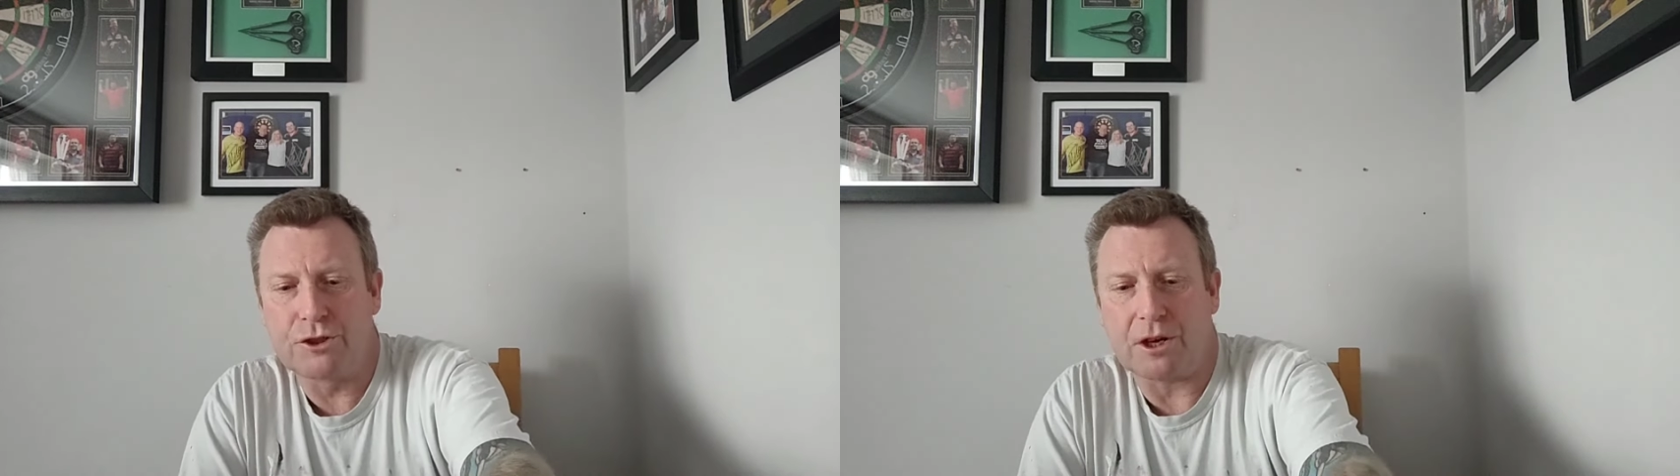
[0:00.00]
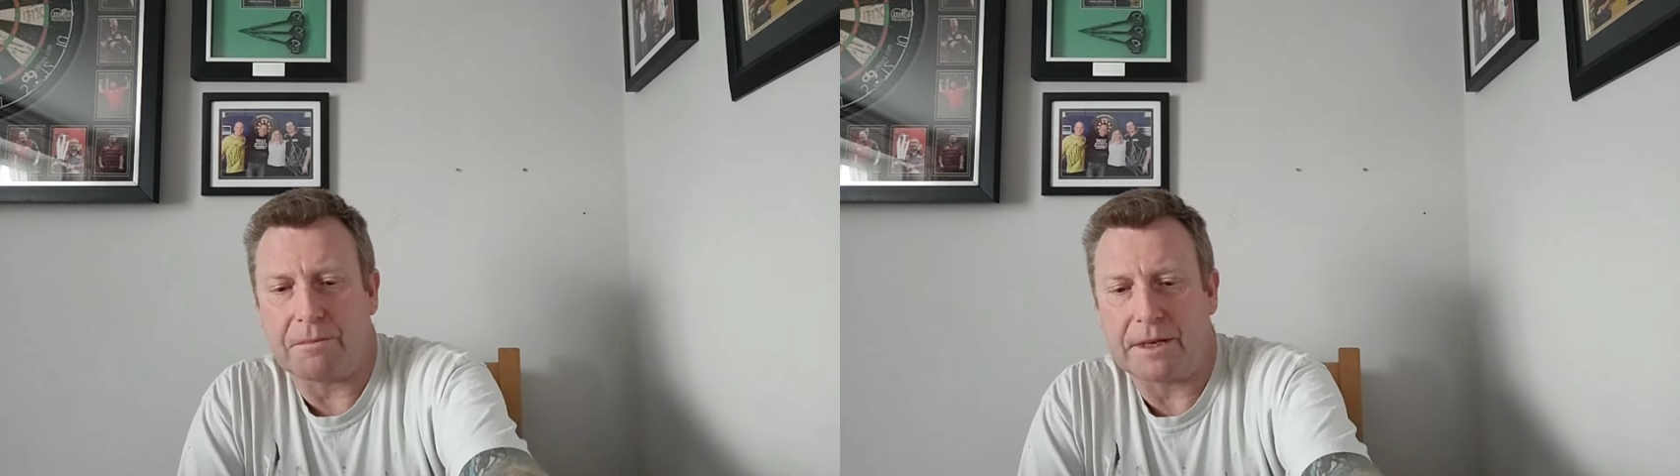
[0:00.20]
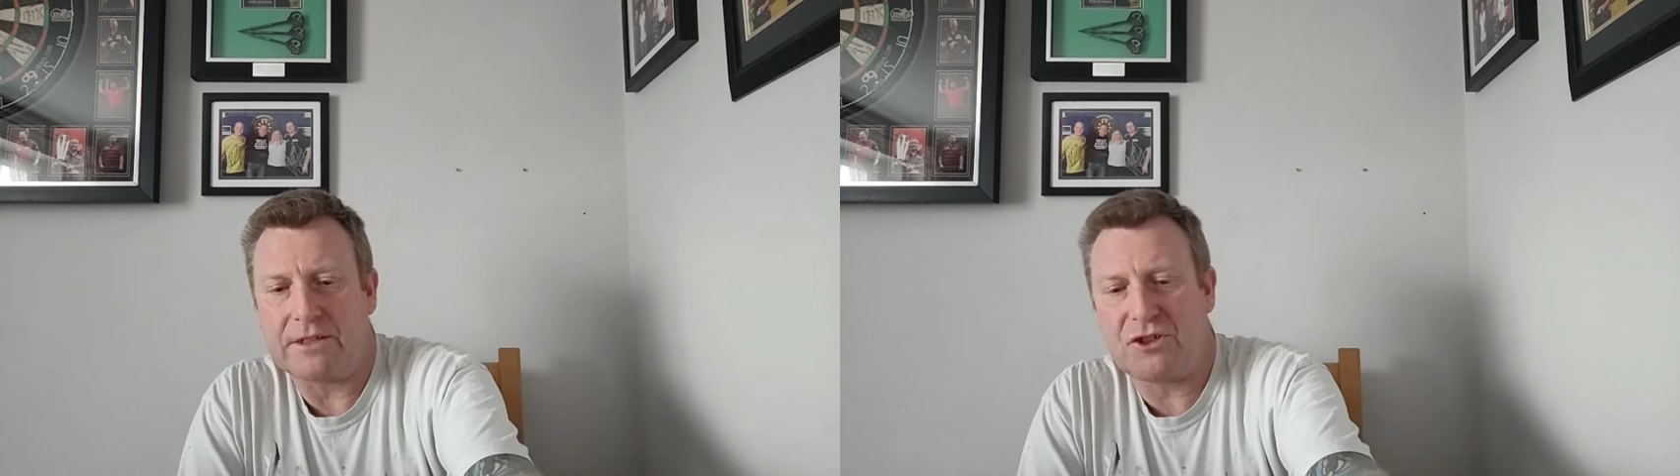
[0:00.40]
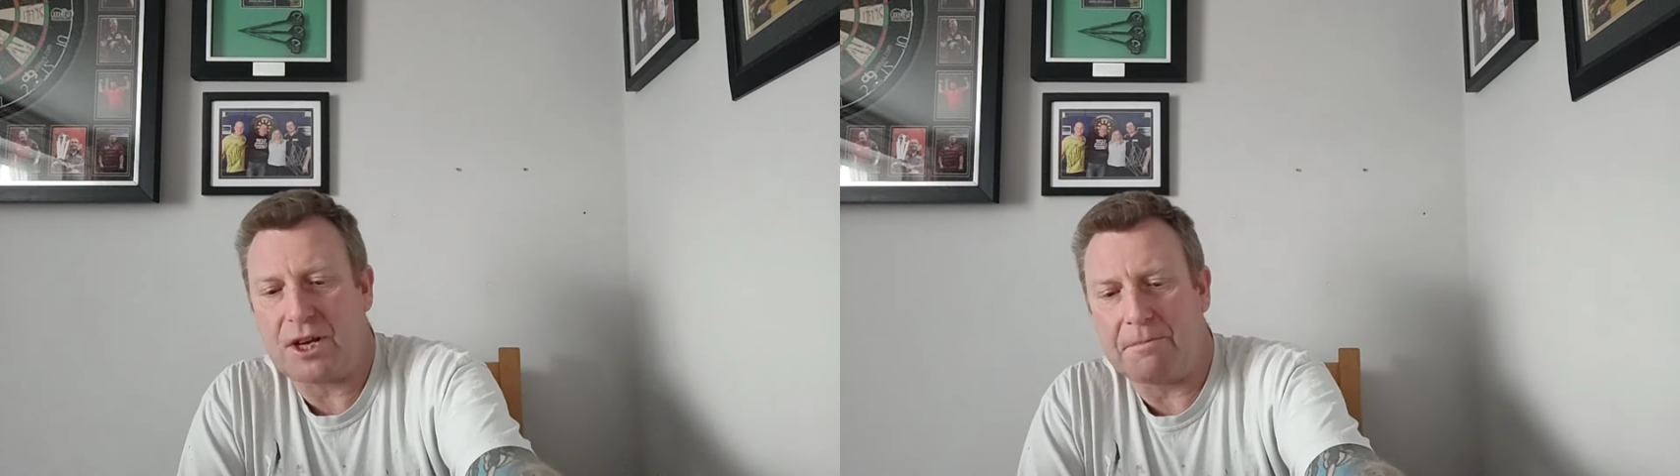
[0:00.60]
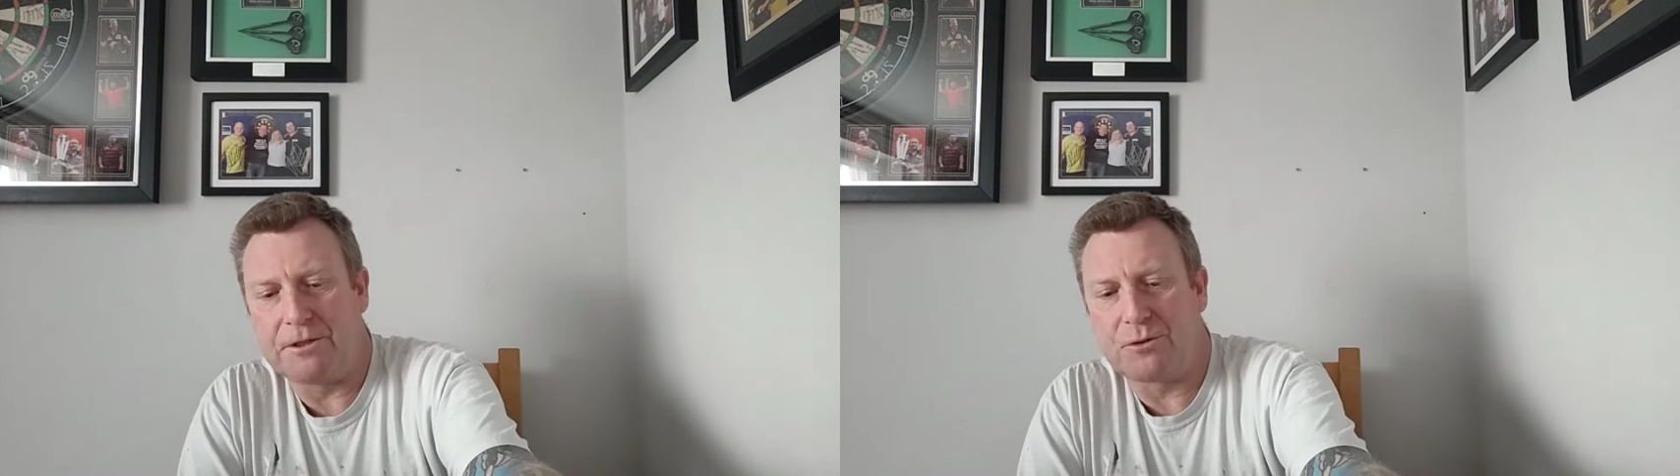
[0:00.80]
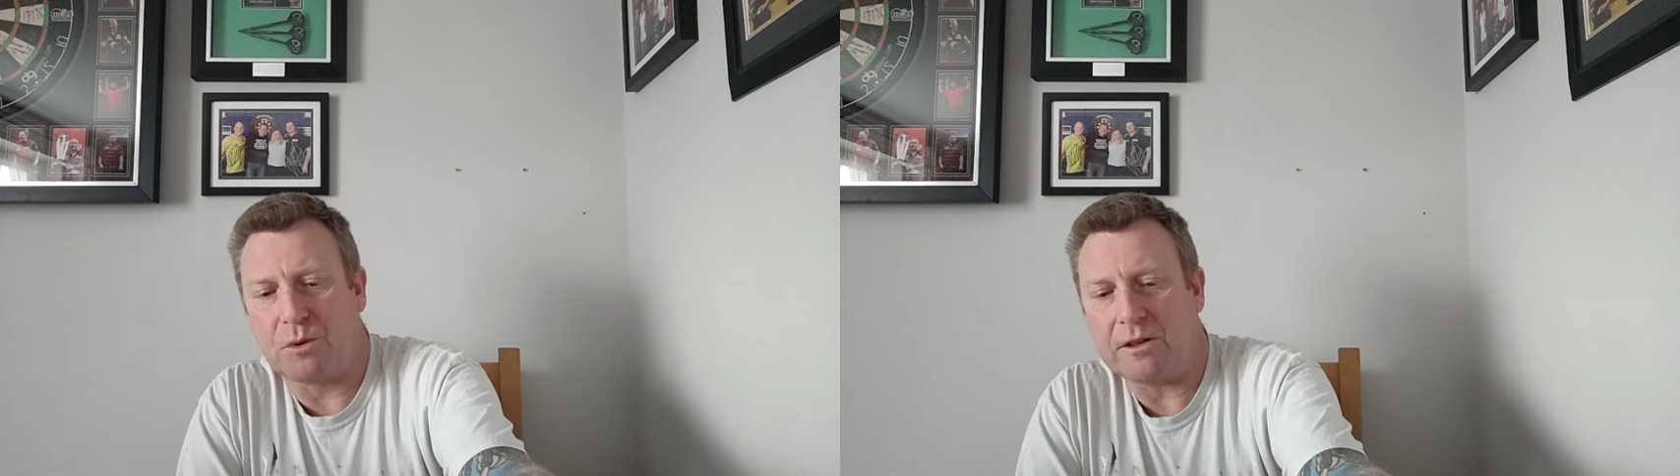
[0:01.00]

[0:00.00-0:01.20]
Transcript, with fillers: Top Shepherd's